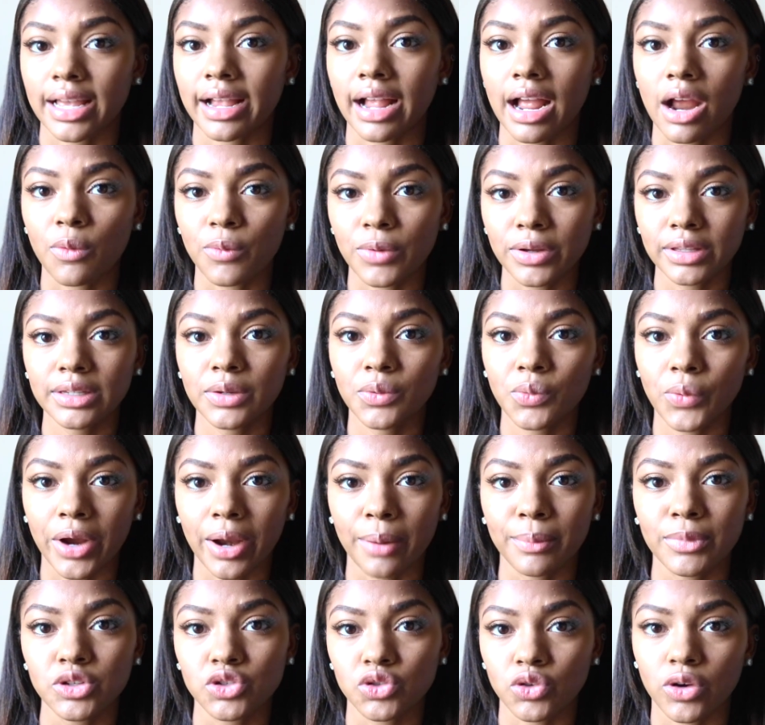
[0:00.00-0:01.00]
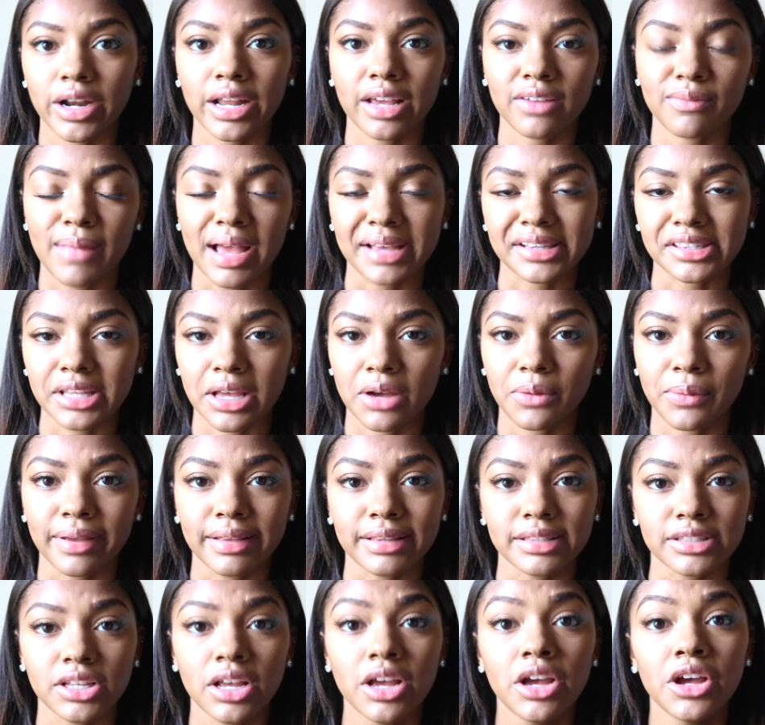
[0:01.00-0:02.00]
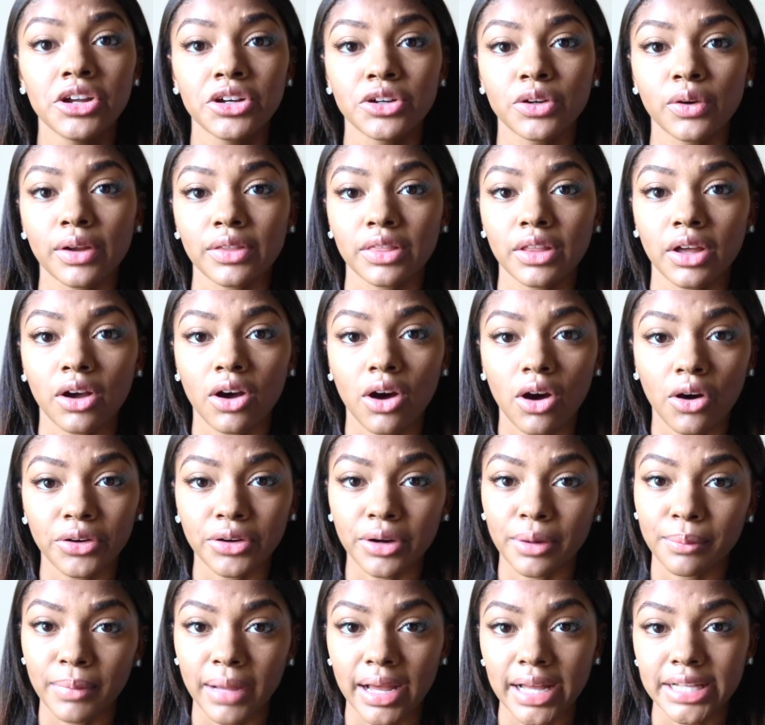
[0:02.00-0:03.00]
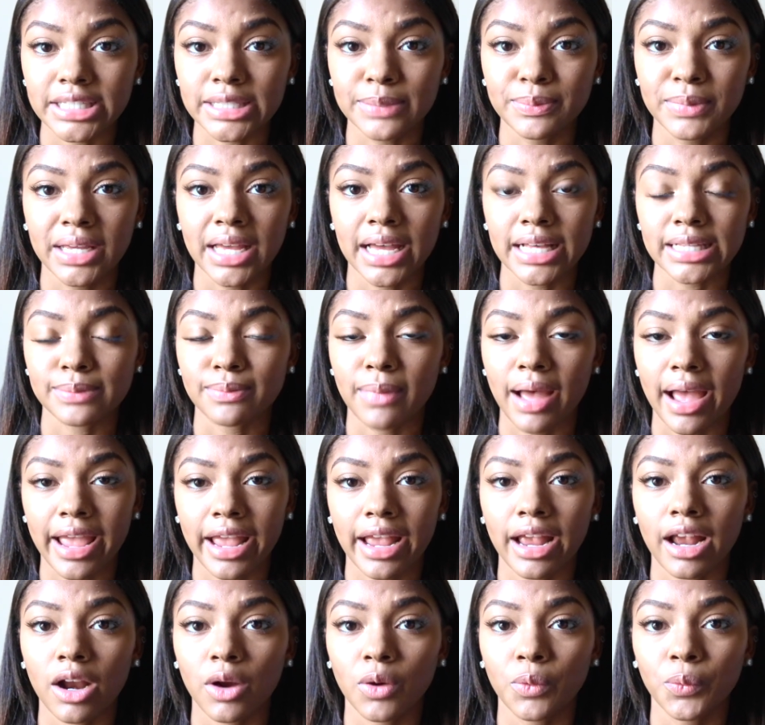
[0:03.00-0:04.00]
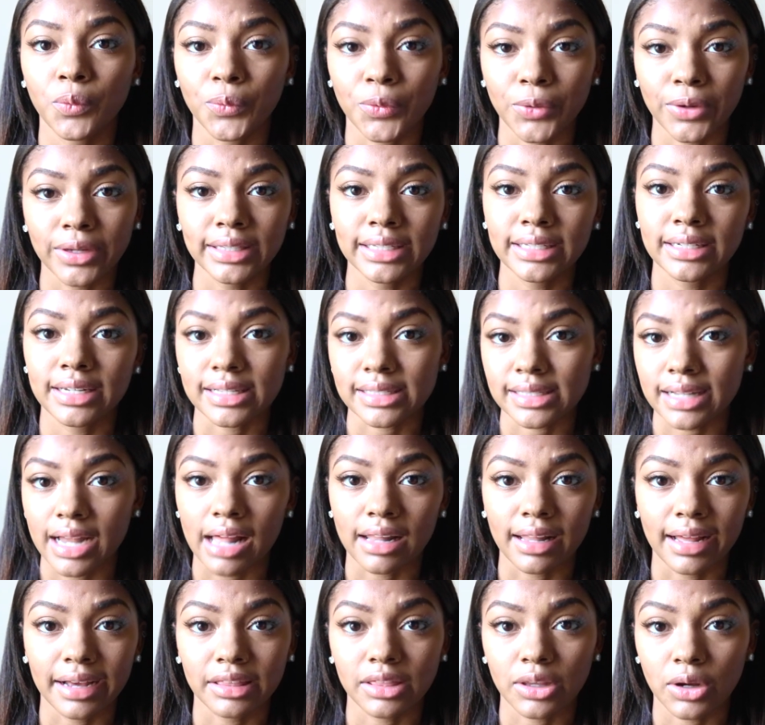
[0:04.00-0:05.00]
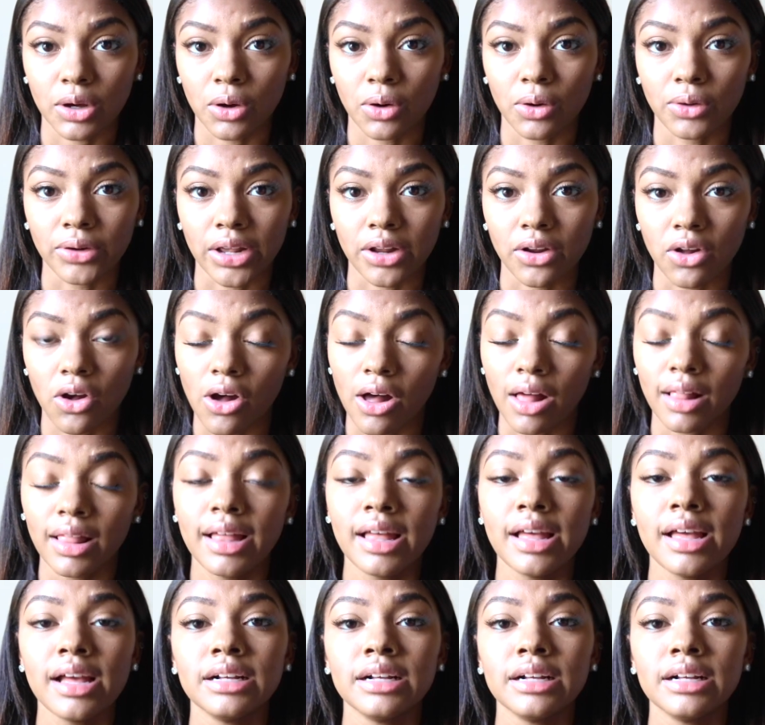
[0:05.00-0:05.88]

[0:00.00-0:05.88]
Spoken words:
Like I really wear majority of my sew-ins during the colder months because my hair really does not like the cold at all.